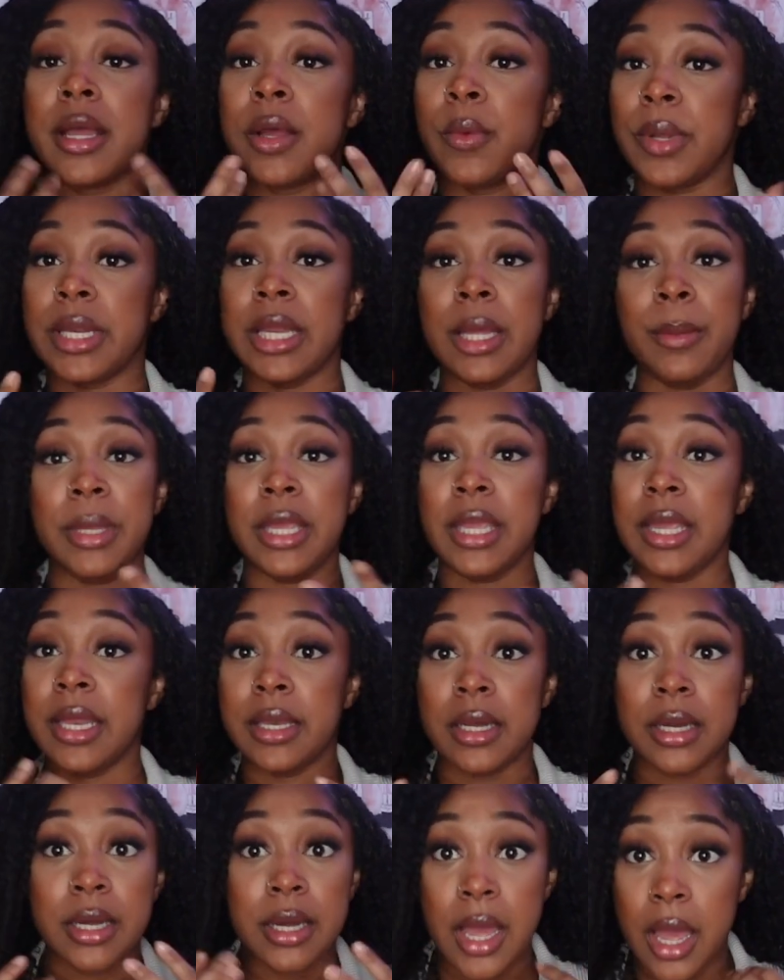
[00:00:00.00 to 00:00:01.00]
When they be
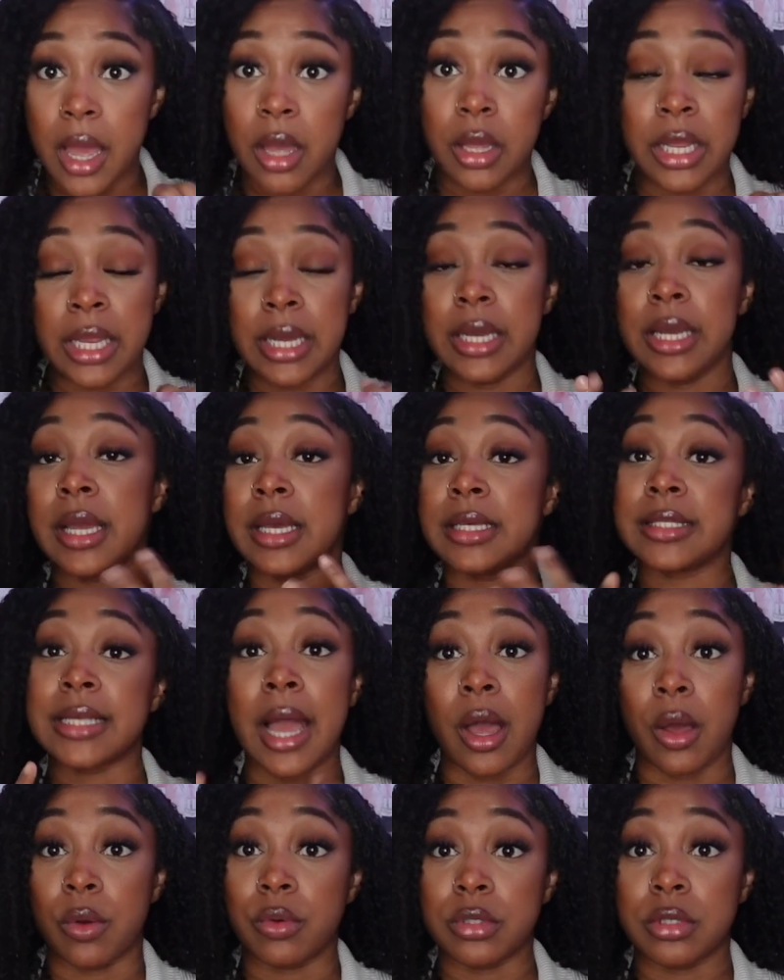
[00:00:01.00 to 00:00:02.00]
eating us
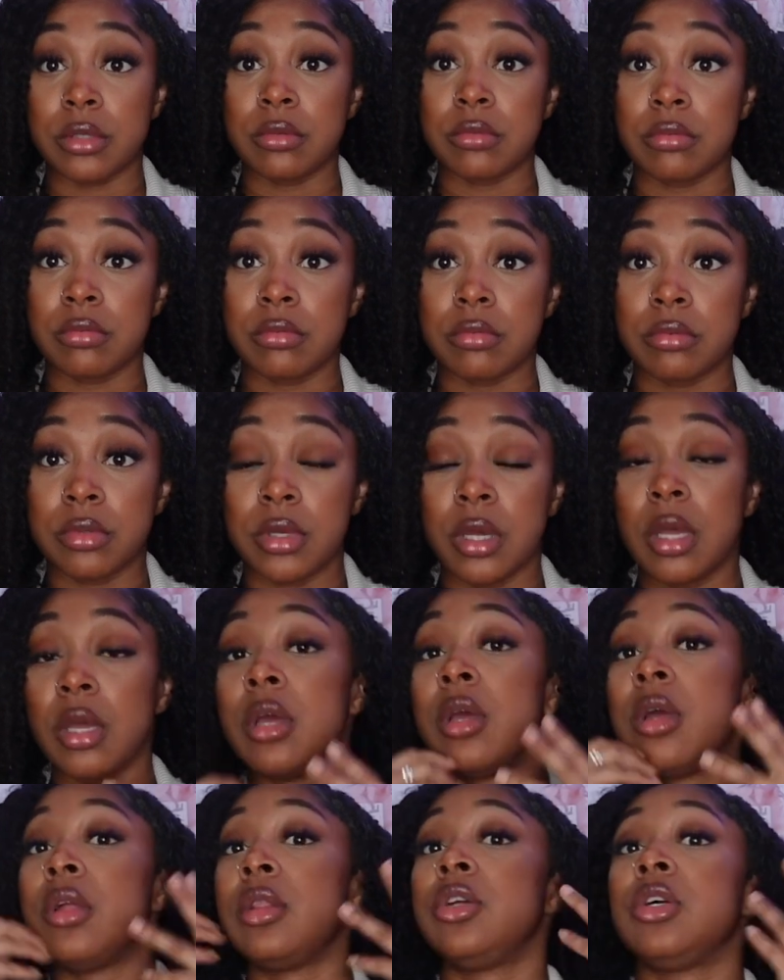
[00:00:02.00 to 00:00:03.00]
out,
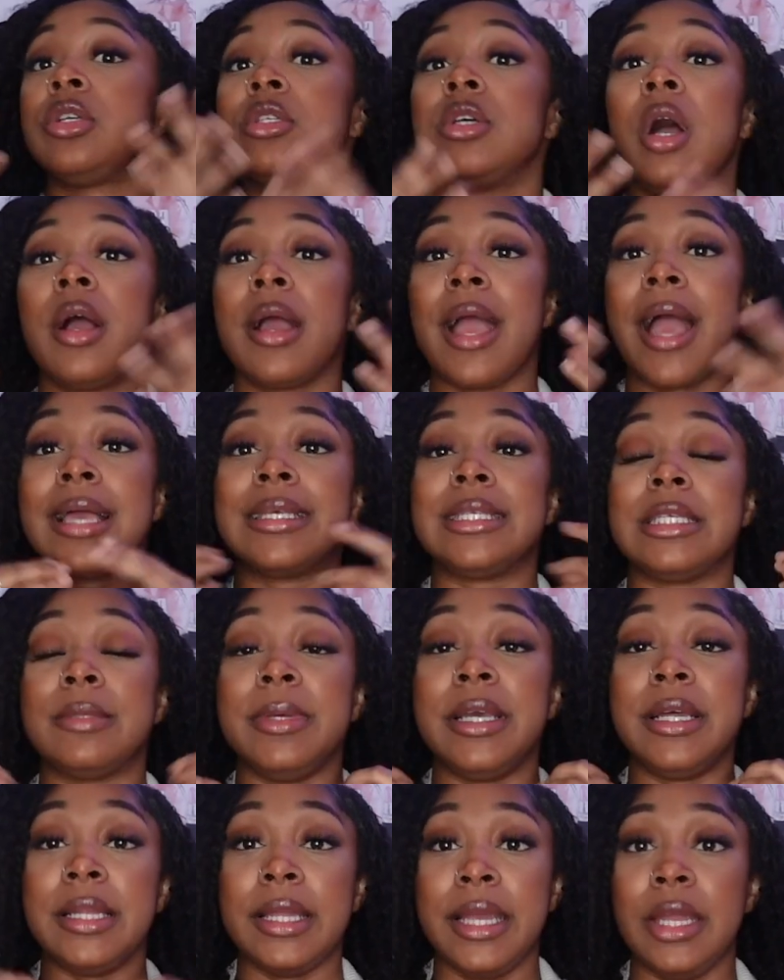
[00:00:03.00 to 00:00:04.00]
their tongue has to
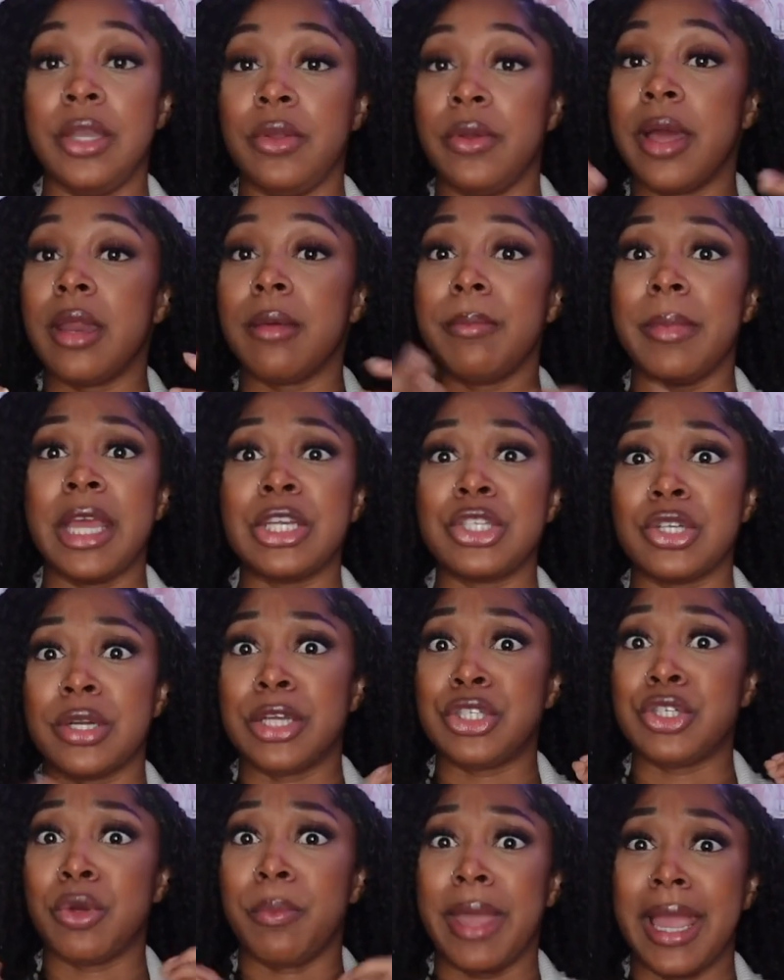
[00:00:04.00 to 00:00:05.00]
be clean. You gotta make sure
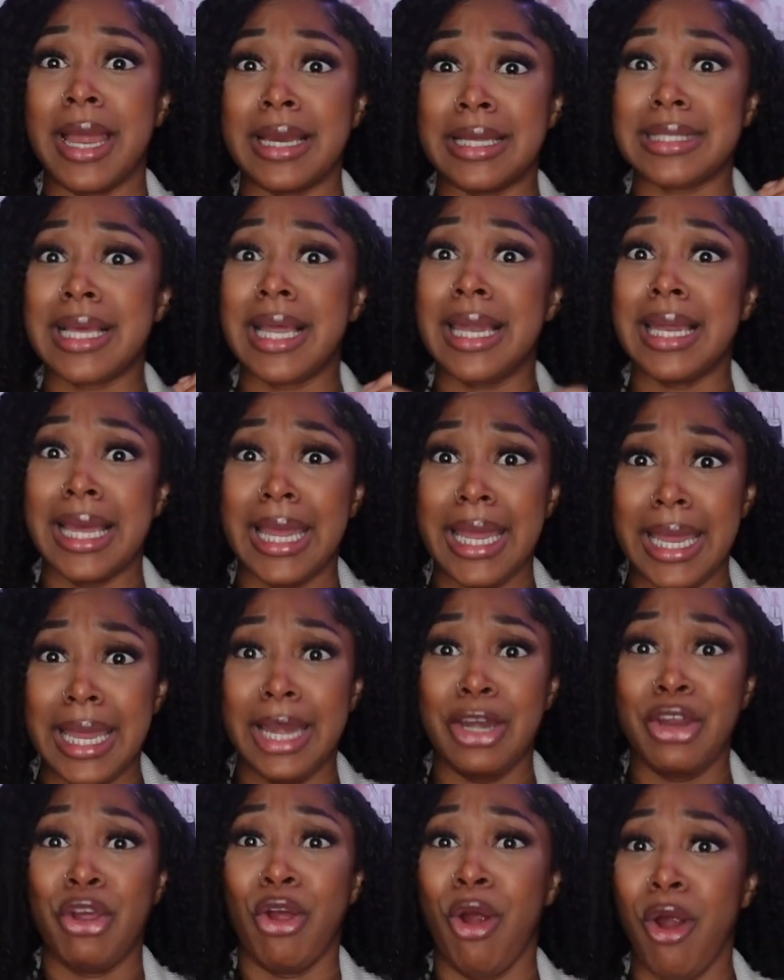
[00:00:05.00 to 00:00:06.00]
that your man is
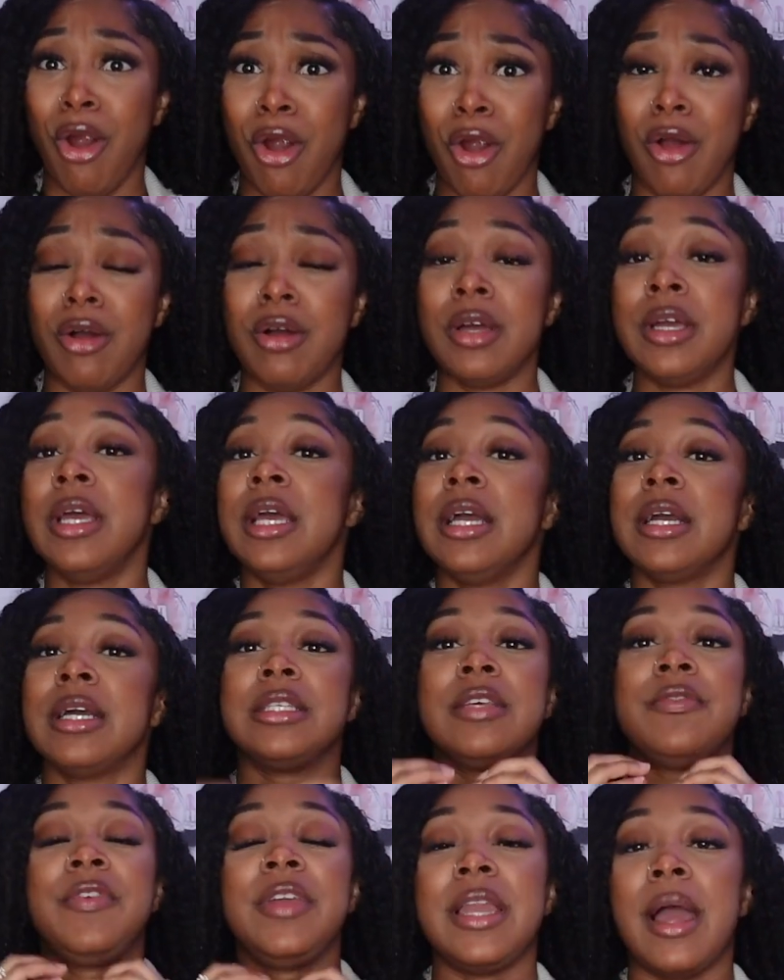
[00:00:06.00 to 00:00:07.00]
clean, girl.
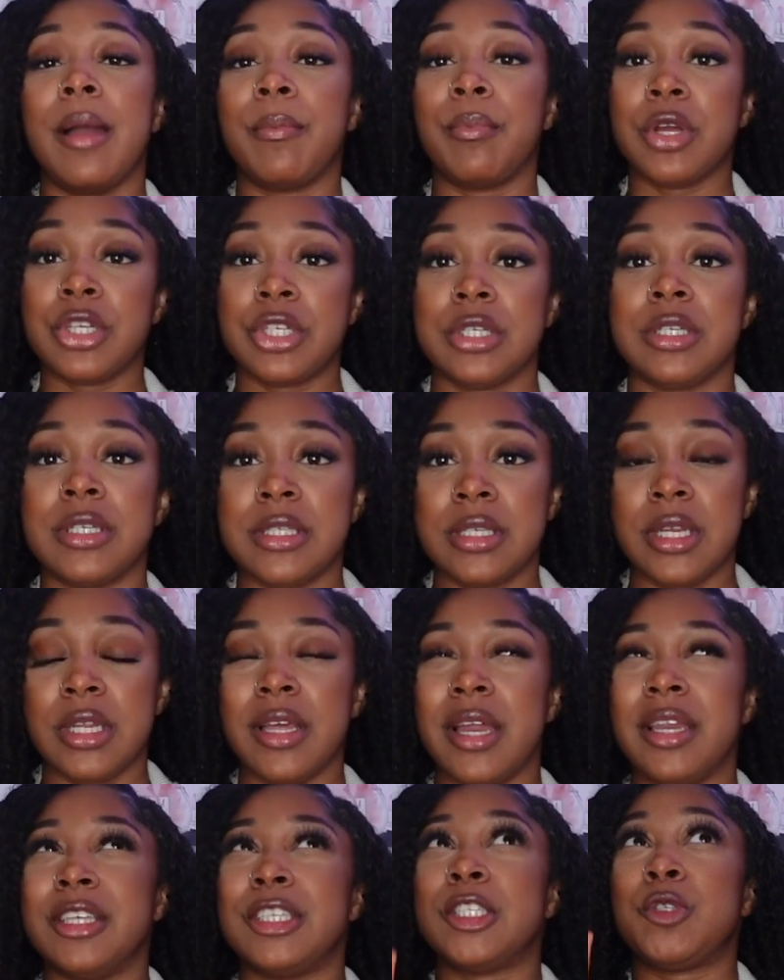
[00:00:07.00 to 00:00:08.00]
Because if he's not brushing his teeth,
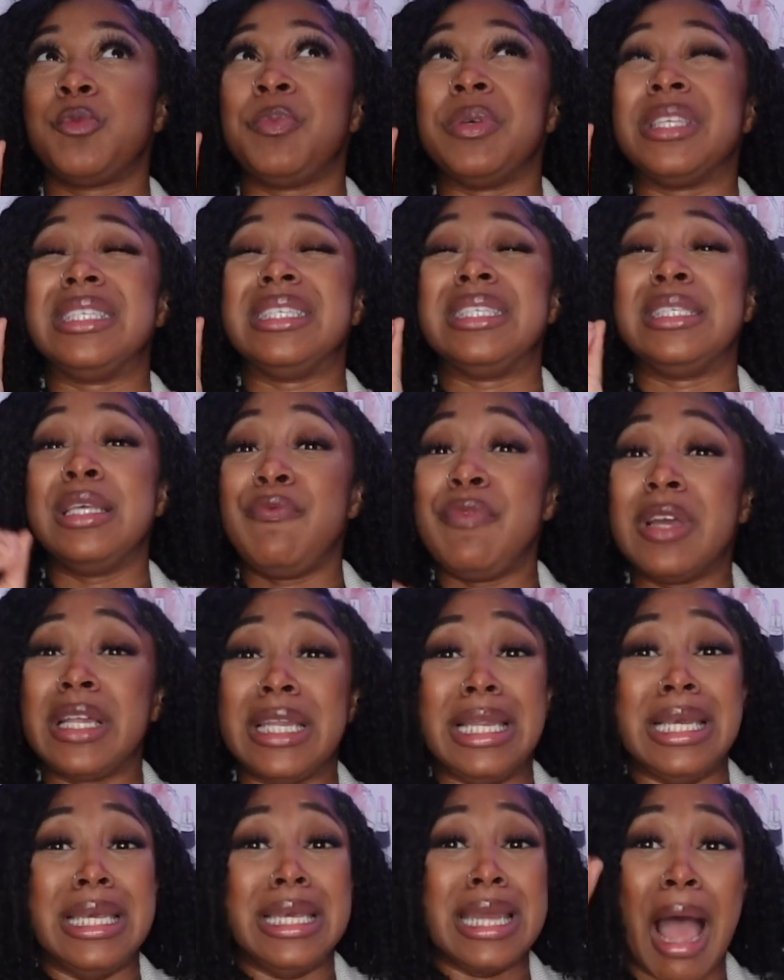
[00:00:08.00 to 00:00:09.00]
and is
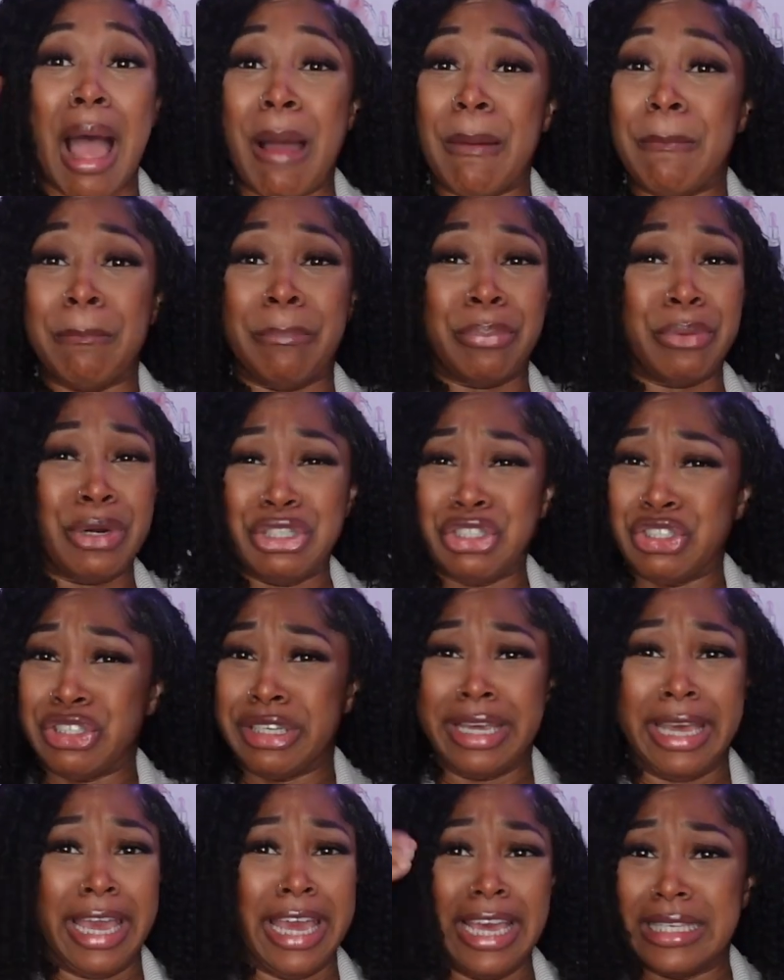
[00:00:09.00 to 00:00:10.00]
specifically not
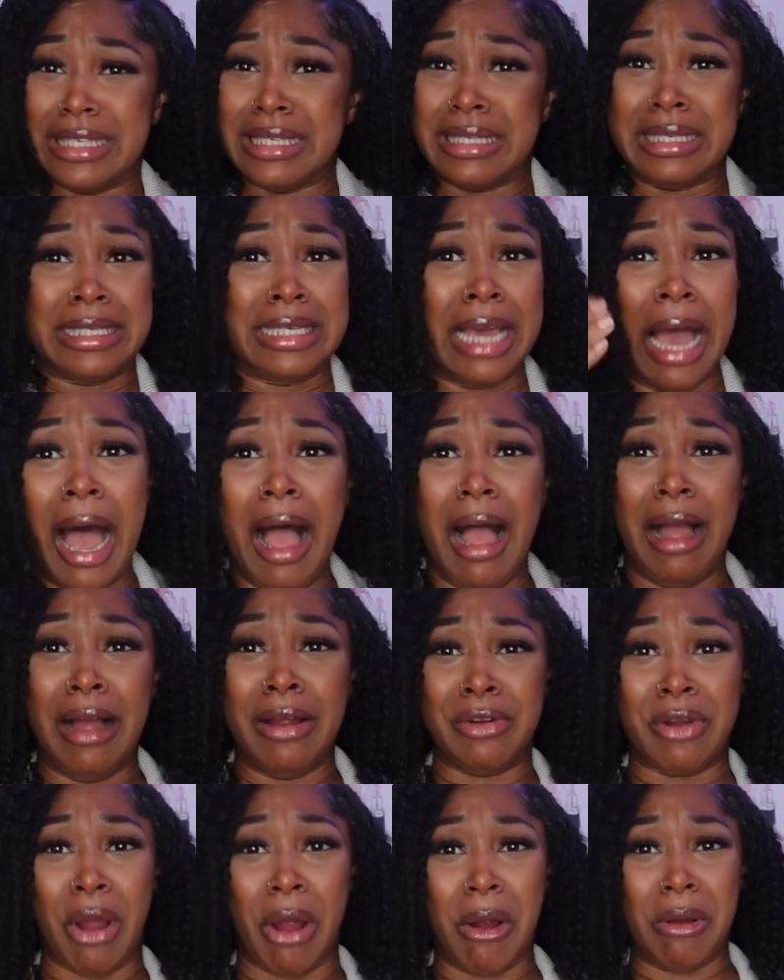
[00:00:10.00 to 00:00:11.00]
brushing his
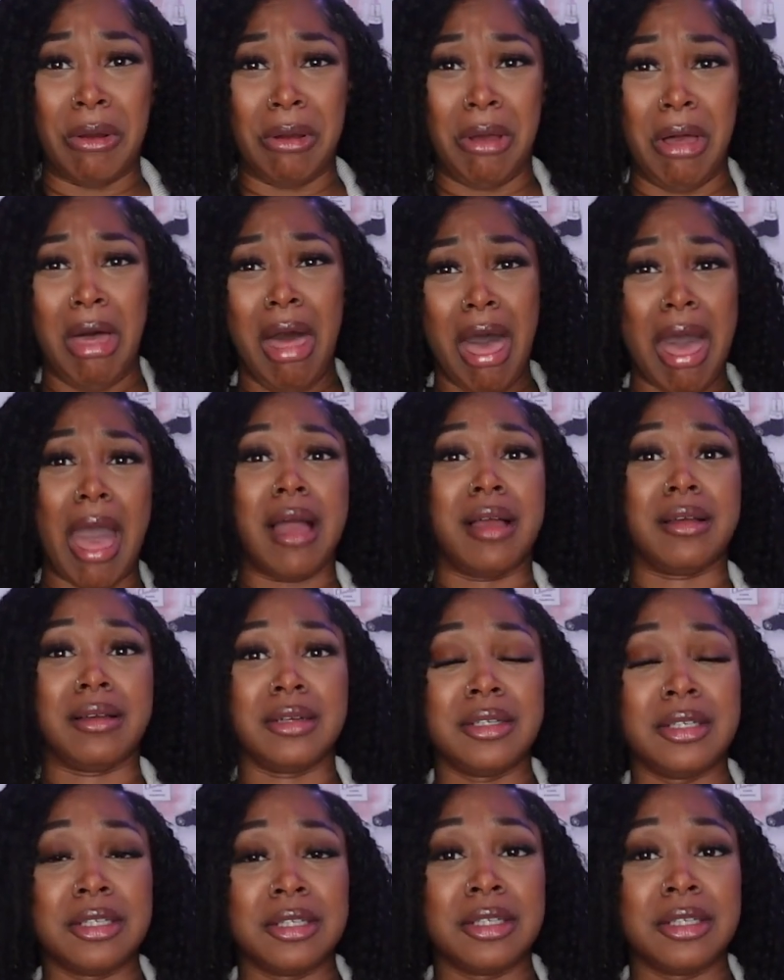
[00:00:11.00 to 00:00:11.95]
tongue, girl. Ugh.